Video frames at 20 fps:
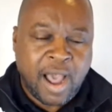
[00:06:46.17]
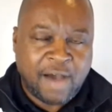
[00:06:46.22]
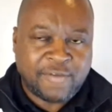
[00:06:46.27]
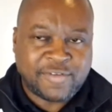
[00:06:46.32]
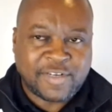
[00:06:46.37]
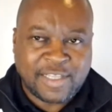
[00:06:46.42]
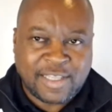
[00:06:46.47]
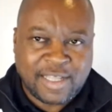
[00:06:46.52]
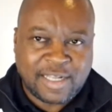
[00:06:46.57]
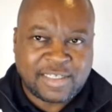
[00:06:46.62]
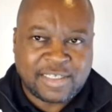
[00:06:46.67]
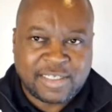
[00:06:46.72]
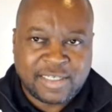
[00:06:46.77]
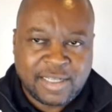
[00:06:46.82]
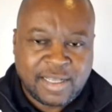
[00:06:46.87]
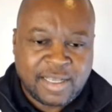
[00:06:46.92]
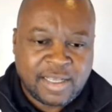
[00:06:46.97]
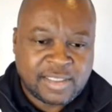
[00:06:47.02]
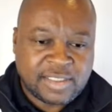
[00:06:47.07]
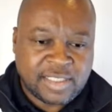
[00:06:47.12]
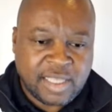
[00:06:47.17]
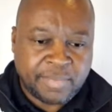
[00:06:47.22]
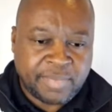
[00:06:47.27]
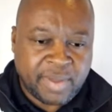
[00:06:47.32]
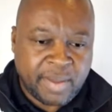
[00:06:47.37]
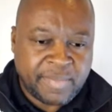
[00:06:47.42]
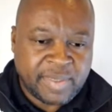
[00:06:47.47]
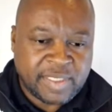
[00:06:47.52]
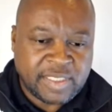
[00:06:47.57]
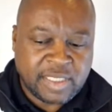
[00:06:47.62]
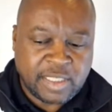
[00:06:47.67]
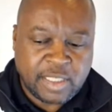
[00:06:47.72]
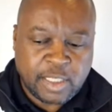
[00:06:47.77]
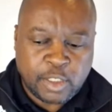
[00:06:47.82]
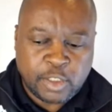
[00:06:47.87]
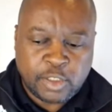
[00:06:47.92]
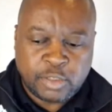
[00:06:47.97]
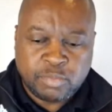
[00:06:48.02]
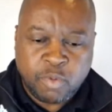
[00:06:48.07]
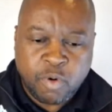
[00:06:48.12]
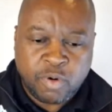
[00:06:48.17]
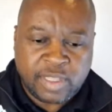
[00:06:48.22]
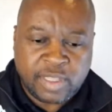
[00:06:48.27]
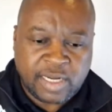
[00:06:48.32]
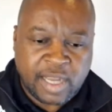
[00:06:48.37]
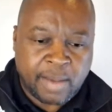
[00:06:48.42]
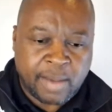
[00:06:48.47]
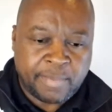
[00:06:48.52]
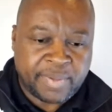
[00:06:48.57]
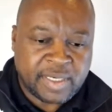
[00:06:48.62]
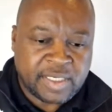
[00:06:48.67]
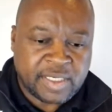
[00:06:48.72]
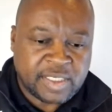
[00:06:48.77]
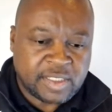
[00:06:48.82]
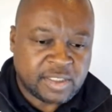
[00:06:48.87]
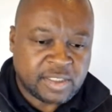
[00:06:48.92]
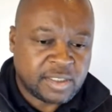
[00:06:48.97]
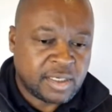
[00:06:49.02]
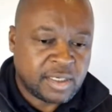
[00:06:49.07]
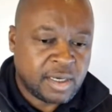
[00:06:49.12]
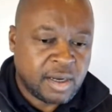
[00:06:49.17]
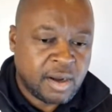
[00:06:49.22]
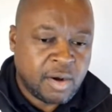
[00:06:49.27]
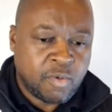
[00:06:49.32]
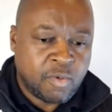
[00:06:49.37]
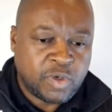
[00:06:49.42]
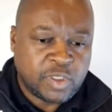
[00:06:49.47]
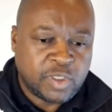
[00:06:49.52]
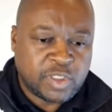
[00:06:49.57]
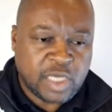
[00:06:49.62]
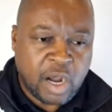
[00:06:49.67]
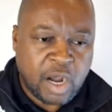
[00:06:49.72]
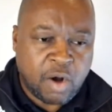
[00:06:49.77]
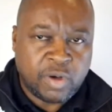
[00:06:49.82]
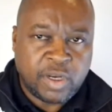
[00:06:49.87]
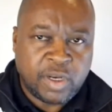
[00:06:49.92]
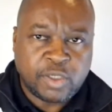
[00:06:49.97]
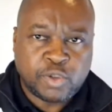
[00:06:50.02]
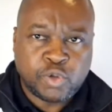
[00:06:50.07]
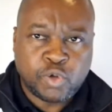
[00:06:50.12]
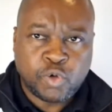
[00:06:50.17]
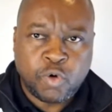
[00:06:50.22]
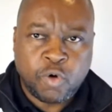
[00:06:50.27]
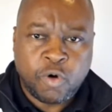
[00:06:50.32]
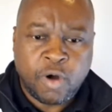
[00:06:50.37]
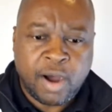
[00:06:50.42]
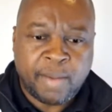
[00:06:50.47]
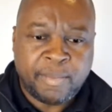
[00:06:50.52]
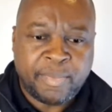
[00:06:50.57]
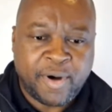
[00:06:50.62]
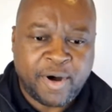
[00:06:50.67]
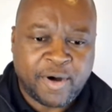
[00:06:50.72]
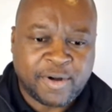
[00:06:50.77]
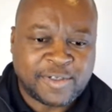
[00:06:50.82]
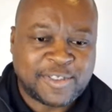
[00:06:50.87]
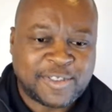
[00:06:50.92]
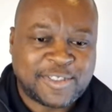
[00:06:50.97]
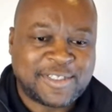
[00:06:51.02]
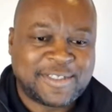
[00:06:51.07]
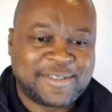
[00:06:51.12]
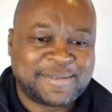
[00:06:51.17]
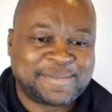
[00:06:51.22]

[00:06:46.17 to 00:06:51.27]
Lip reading: after that Zambia meeting. There is more that happened, which I will let you know about.